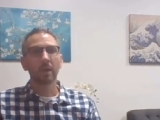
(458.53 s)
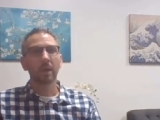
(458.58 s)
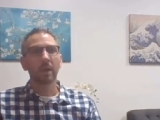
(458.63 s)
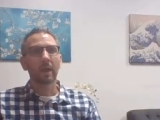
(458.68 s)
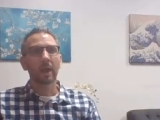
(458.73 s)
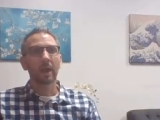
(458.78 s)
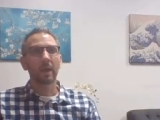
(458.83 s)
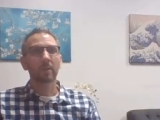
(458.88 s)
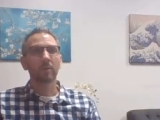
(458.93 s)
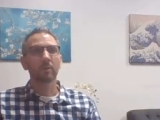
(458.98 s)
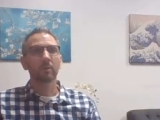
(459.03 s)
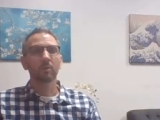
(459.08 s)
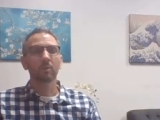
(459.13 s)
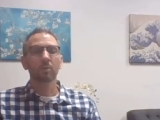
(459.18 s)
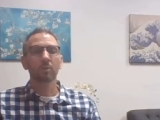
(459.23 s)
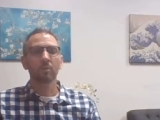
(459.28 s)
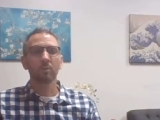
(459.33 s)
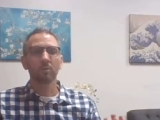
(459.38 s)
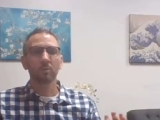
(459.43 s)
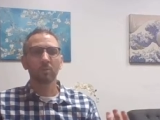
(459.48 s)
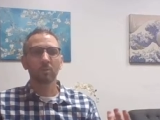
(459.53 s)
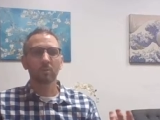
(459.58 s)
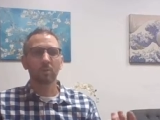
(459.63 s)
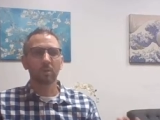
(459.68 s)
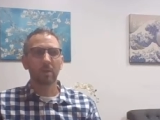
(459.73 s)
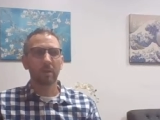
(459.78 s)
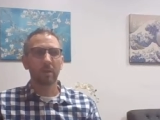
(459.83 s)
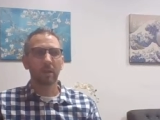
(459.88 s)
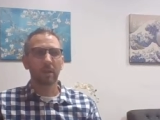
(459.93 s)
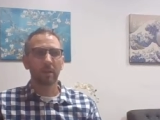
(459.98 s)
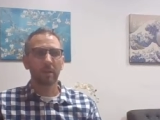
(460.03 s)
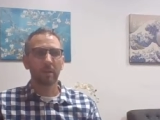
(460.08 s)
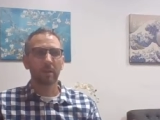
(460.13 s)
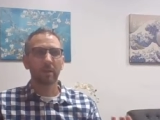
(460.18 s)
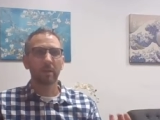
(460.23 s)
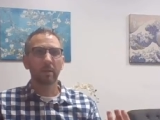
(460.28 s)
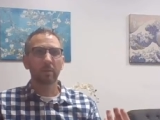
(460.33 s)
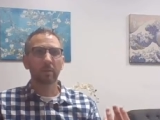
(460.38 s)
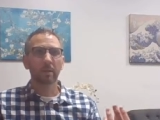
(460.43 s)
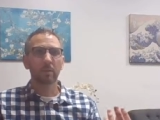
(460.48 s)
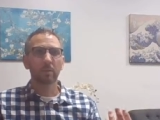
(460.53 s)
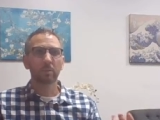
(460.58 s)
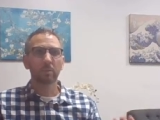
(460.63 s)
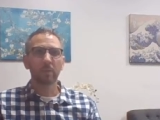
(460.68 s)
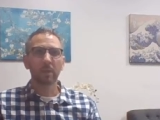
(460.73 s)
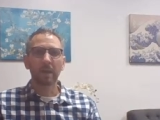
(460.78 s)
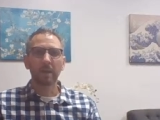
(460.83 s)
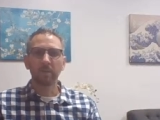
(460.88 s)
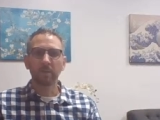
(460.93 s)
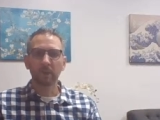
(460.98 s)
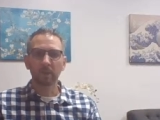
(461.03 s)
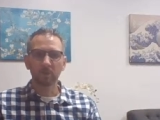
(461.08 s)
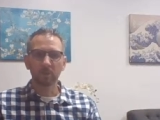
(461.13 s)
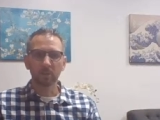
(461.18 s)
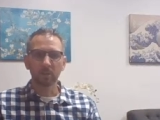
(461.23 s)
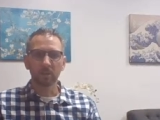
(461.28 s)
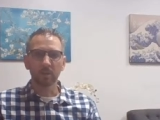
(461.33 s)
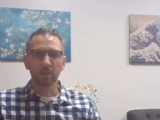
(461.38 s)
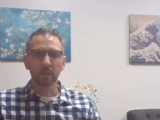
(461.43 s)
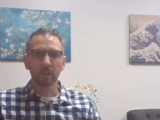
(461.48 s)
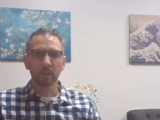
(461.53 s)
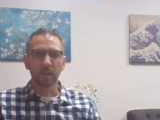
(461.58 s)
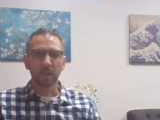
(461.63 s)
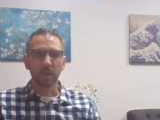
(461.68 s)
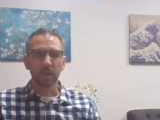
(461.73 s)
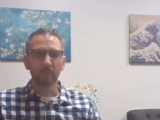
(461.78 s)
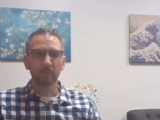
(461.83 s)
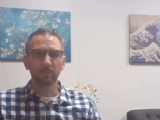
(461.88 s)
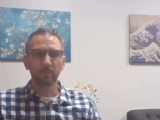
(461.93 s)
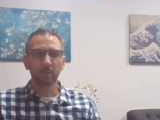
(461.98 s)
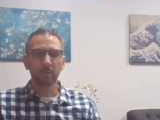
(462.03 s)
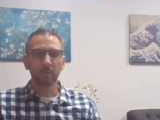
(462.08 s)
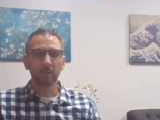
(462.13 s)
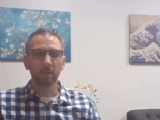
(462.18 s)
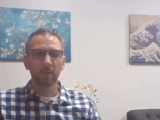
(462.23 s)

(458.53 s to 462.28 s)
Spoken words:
and they'll apply that to their life,